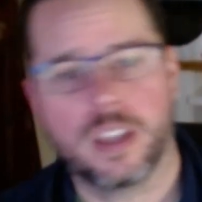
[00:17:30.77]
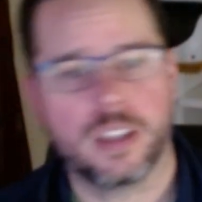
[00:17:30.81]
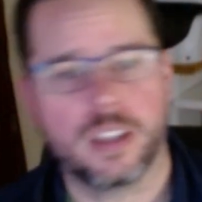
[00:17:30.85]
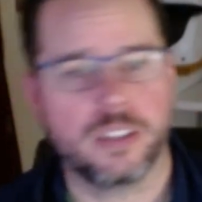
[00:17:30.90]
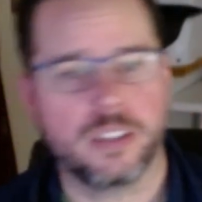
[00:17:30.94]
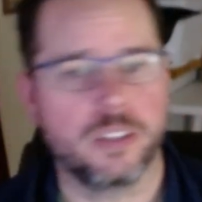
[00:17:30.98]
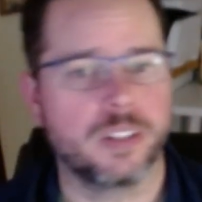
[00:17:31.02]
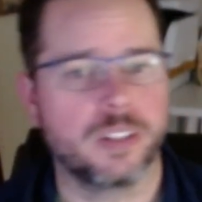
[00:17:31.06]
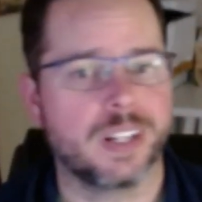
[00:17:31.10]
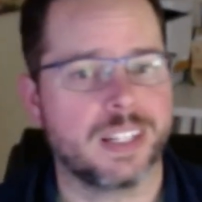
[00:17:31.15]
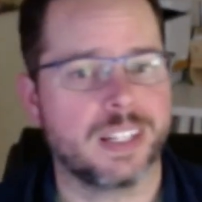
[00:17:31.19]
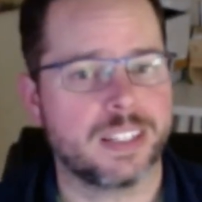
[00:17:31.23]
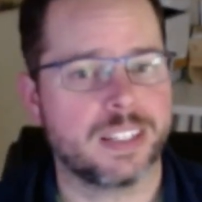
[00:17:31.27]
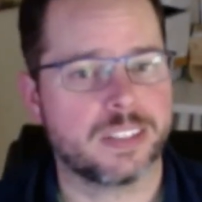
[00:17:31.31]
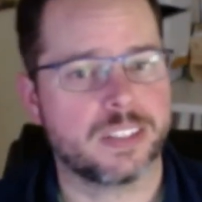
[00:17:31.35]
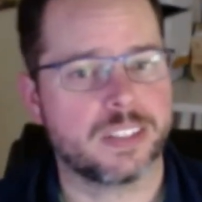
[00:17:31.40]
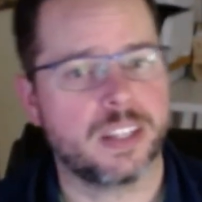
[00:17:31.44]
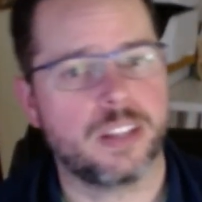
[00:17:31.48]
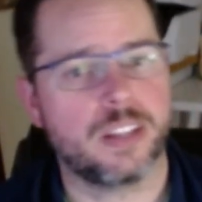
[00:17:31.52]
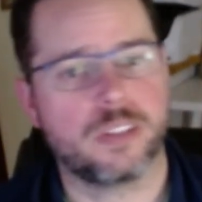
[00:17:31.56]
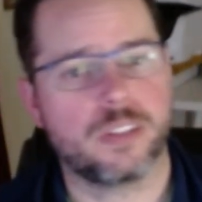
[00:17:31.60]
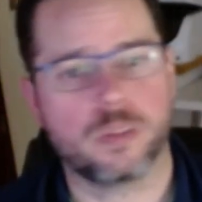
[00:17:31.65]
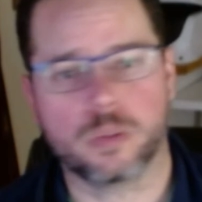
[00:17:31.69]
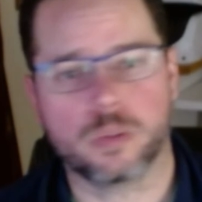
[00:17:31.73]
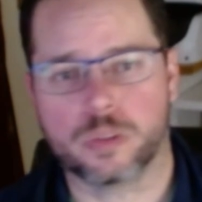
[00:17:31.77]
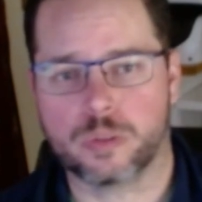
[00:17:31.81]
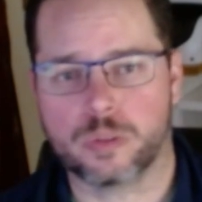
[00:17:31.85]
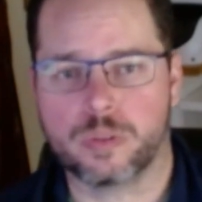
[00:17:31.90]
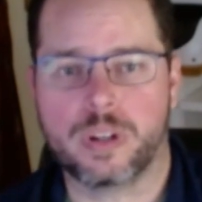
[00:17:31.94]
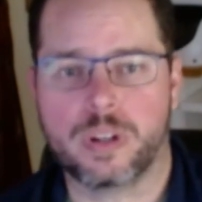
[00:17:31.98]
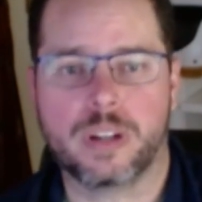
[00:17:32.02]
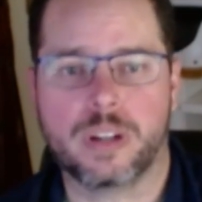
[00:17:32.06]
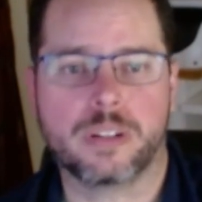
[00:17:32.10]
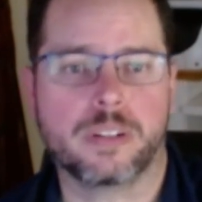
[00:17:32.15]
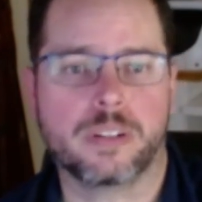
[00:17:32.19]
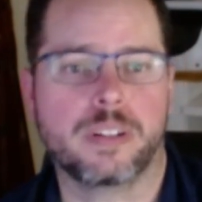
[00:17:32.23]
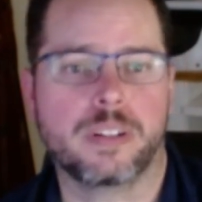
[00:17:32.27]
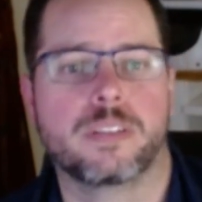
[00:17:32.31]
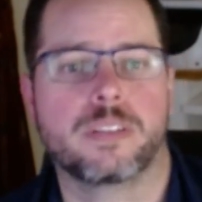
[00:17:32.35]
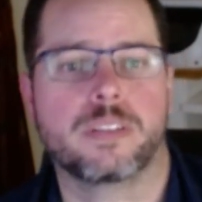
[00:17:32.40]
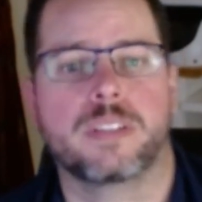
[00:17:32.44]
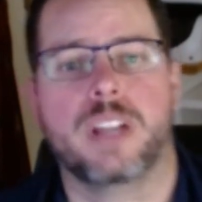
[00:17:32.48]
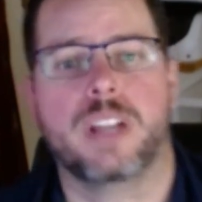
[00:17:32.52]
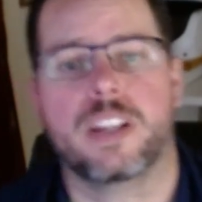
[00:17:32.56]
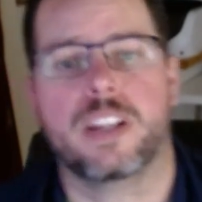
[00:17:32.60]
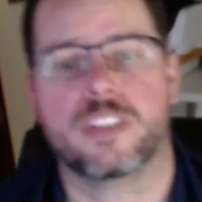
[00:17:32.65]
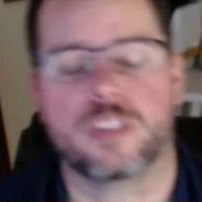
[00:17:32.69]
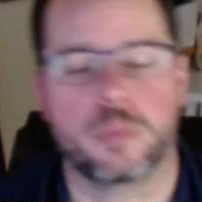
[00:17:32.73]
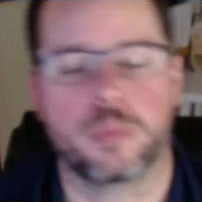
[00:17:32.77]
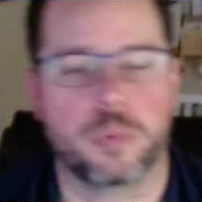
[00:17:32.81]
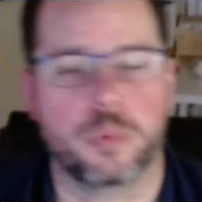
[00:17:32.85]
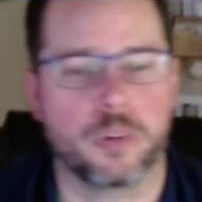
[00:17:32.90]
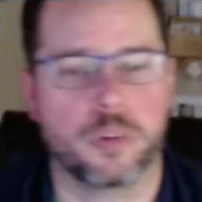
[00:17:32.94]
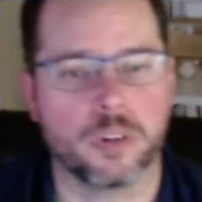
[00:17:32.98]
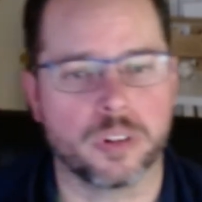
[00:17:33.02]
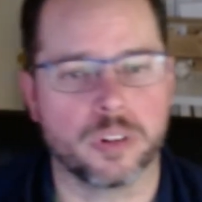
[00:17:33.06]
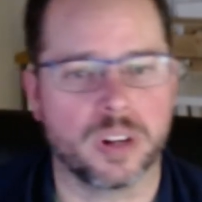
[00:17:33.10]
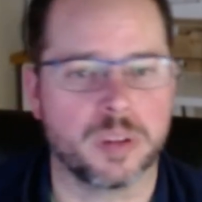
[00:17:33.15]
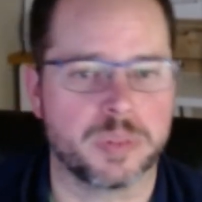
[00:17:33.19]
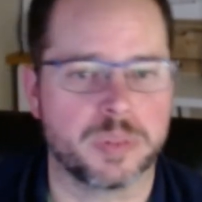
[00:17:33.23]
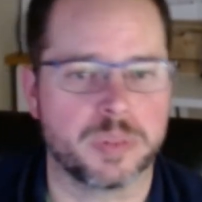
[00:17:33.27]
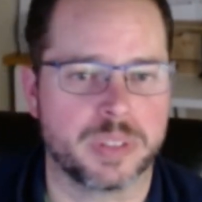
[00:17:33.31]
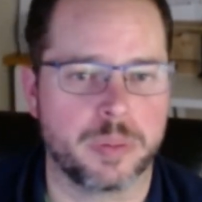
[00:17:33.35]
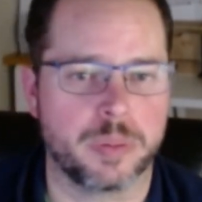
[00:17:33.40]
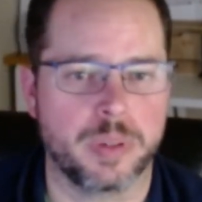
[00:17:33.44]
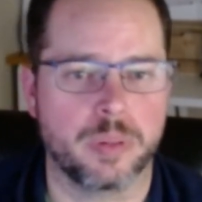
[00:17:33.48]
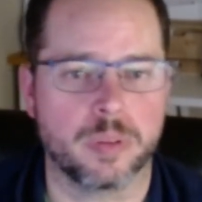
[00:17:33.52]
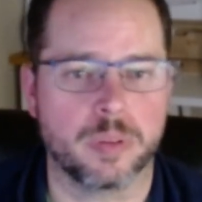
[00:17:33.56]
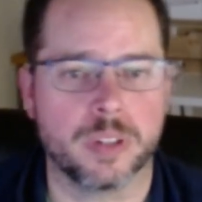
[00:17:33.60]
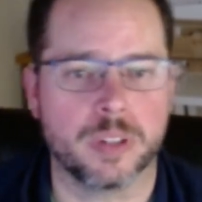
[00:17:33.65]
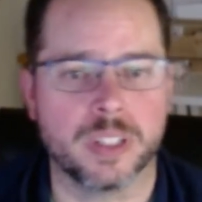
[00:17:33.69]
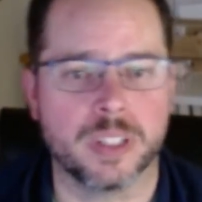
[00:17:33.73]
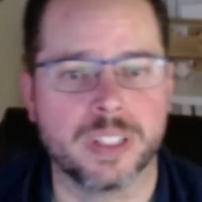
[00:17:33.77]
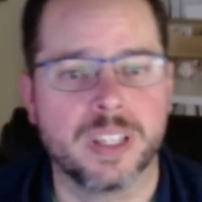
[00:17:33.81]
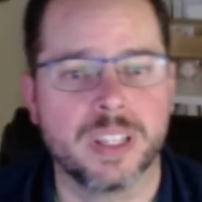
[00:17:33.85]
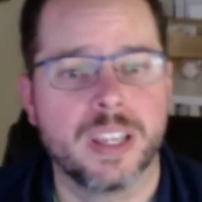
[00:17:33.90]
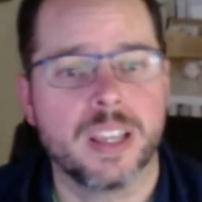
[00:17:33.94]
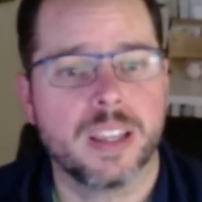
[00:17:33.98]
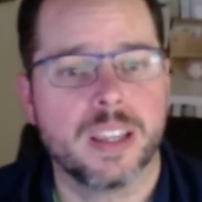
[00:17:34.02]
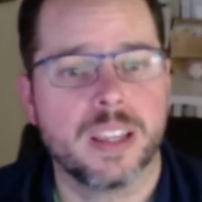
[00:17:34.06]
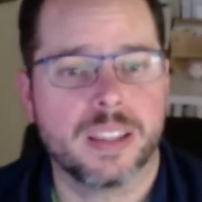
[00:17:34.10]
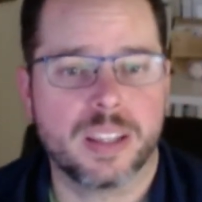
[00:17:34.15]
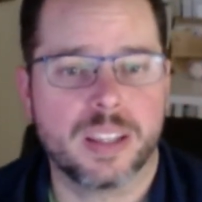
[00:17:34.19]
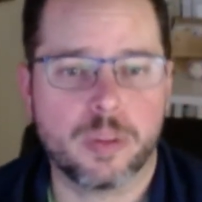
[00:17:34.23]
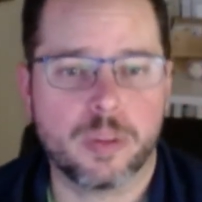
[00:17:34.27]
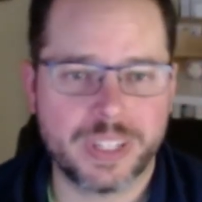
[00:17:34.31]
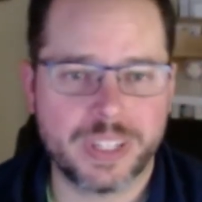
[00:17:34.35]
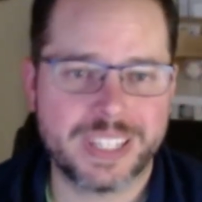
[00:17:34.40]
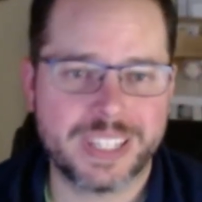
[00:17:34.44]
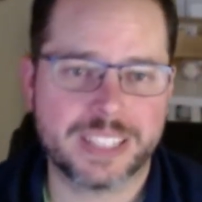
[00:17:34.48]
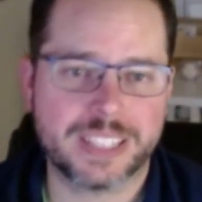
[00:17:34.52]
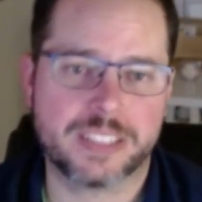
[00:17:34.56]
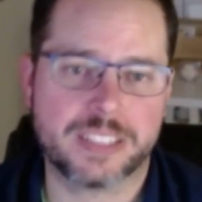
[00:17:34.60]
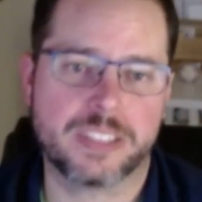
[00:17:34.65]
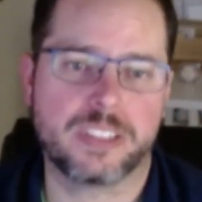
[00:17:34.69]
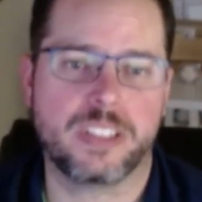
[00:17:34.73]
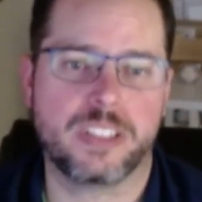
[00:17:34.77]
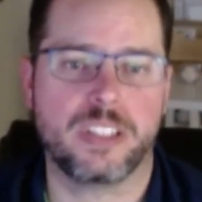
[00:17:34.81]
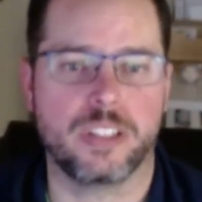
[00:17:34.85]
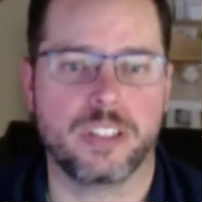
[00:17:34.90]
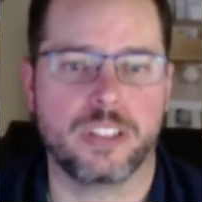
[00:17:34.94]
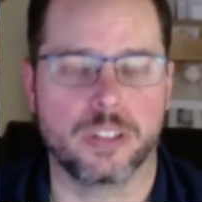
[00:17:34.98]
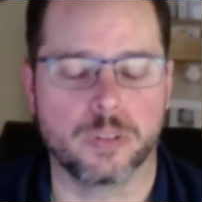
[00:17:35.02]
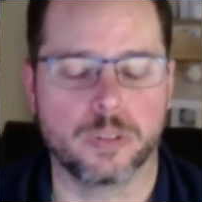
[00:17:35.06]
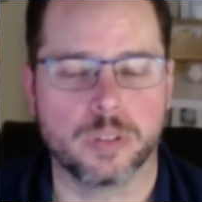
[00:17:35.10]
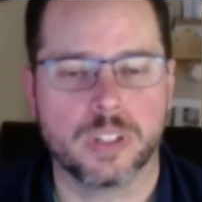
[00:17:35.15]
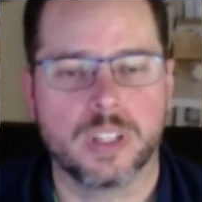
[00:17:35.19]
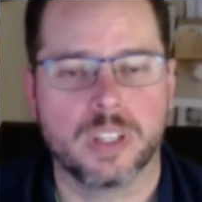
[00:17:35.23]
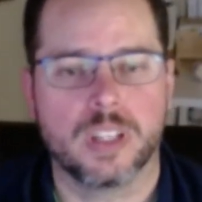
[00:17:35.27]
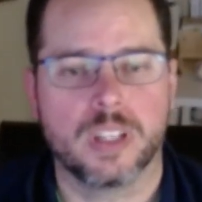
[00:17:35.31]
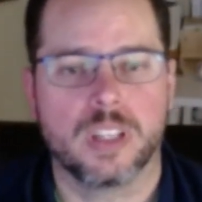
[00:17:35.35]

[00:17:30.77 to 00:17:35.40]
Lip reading: the United States, or throughout our international programs that we run, that we get to see you.